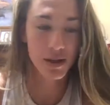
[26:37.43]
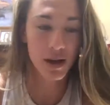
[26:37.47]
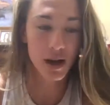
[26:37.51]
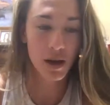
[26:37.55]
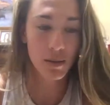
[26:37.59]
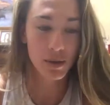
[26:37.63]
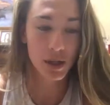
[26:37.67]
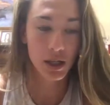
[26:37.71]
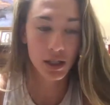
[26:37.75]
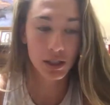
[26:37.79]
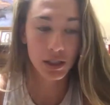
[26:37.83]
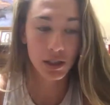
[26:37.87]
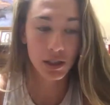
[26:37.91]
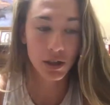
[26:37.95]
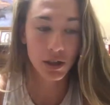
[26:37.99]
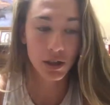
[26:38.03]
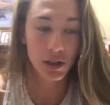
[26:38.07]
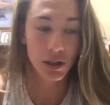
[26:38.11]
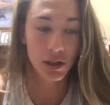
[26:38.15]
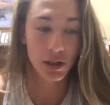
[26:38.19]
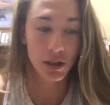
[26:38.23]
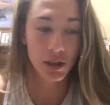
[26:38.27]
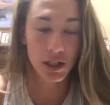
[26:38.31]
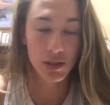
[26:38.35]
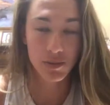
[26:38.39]
and Mrs.
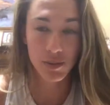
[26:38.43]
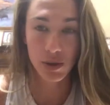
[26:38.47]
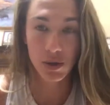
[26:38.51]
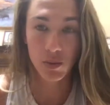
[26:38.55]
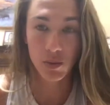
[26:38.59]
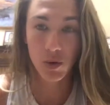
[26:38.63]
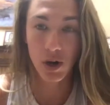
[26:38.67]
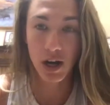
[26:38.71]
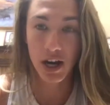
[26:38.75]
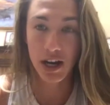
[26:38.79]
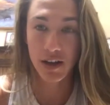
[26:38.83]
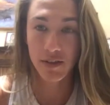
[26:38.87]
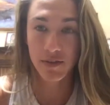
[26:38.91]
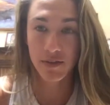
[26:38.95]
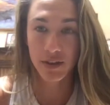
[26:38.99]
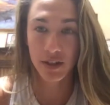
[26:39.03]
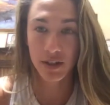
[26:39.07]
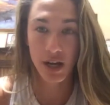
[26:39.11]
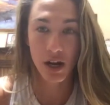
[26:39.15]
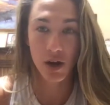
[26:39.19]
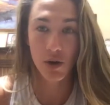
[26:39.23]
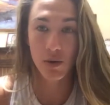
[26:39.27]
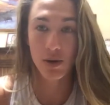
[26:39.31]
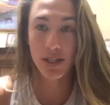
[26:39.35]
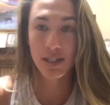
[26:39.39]
Knobloch. They're husband and wife,
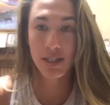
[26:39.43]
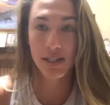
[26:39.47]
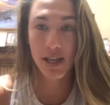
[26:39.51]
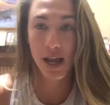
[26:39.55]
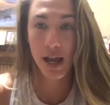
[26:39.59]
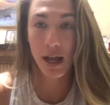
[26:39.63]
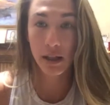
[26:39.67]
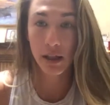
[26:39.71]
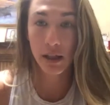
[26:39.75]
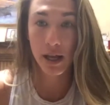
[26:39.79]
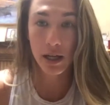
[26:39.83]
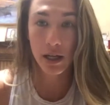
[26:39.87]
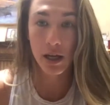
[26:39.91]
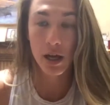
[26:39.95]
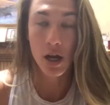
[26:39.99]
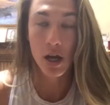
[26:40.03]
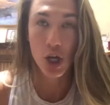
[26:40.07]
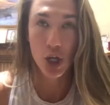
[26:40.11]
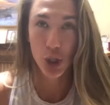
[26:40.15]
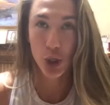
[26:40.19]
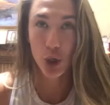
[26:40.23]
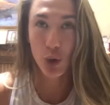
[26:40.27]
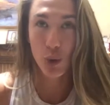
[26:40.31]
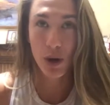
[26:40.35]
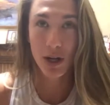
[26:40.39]
and I always say, like,
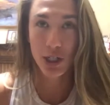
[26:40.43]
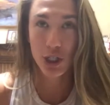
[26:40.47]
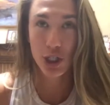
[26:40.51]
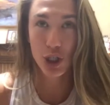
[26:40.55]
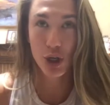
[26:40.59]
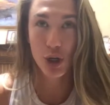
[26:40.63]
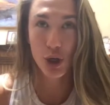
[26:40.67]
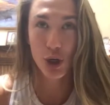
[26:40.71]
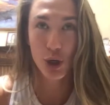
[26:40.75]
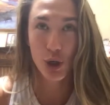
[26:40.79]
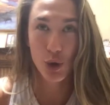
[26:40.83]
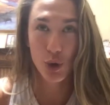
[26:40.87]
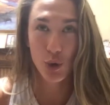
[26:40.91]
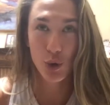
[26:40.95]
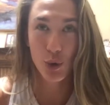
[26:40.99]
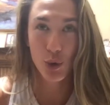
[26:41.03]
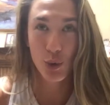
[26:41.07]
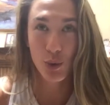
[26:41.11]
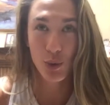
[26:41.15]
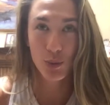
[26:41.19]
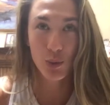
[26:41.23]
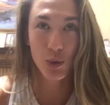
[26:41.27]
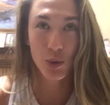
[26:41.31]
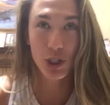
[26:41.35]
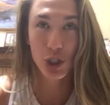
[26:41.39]
the question on
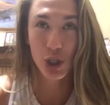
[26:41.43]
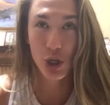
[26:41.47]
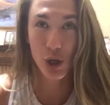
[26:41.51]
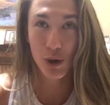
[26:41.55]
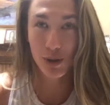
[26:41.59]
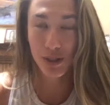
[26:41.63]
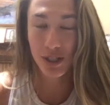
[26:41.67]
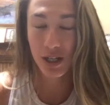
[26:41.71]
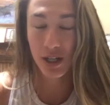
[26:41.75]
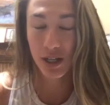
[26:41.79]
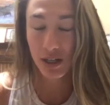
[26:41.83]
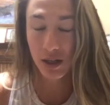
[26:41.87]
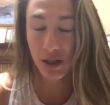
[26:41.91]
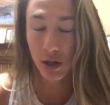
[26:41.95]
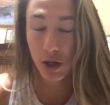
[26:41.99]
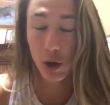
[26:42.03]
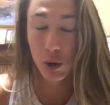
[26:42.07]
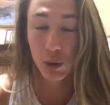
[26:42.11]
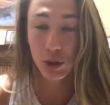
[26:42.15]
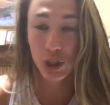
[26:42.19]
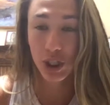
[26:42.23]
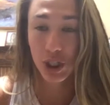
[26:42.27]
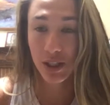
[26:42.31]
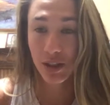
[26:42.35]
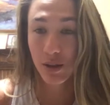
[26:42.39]
which
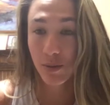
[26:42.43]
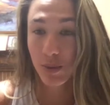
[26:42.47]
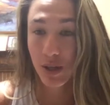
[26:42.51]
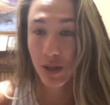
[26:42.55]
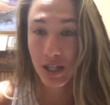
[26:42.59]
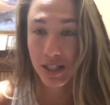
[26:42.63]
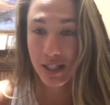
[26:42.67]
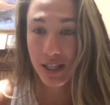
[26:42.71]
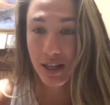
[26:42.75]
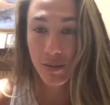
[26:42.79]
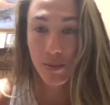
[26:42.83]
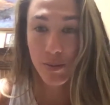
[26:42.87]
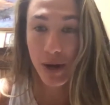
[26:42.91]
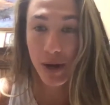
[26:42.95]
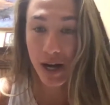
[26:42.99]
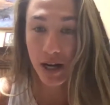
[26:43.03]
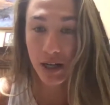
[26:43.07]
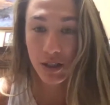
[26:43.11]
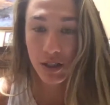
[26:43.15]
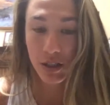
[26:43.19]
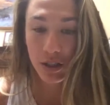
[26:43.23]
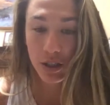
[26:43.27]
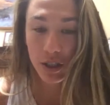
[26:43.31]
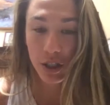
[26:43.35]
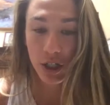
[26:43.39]
coach had the biggest
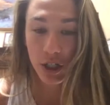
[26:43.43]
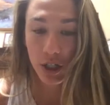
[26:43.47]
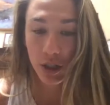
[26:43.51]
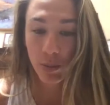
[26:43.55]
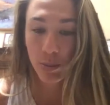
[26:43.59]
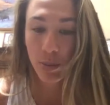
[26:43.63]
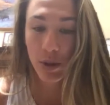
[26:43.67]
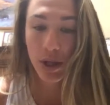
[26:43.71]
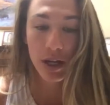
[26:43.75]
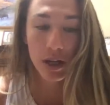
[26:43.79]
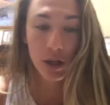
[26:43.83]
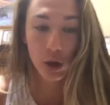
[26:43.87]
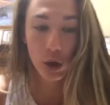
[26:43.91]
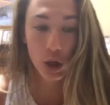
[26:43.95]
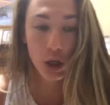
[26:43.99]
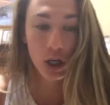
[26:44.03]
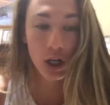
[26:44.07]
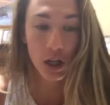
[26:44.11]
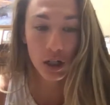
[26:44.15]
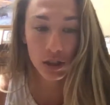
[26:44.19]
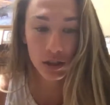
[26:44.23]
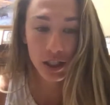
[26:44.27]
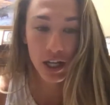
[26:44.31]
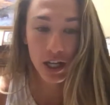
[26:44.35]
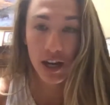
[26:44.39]
impact on your
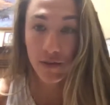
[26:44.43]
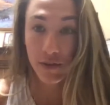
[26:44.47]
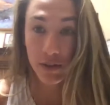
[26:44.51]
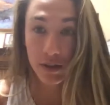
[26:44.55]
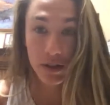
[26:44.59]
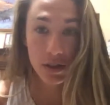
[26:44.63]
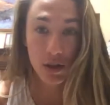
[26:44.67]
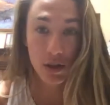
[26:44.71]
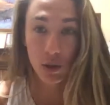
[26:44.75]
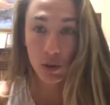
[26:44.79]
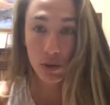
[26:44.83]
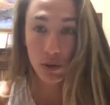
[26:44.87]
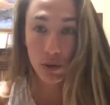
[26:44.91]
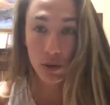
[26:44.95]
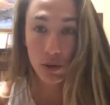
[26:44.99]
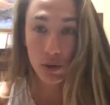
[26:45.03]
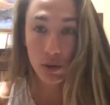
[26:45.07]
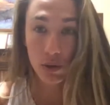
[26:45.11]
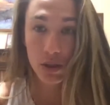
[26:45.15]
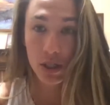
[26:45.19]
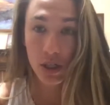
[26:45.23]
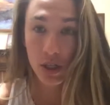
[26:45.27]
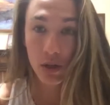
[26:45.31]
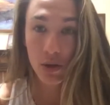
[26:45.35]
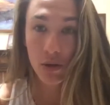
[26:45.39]
playing career in life, it's
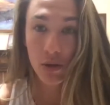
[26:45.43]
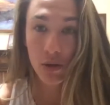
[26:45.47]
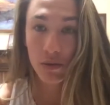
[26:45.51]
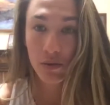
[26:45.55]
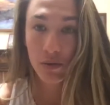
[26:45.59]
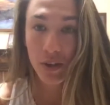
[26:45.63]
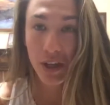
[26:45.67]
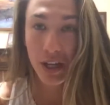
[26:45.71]
those two.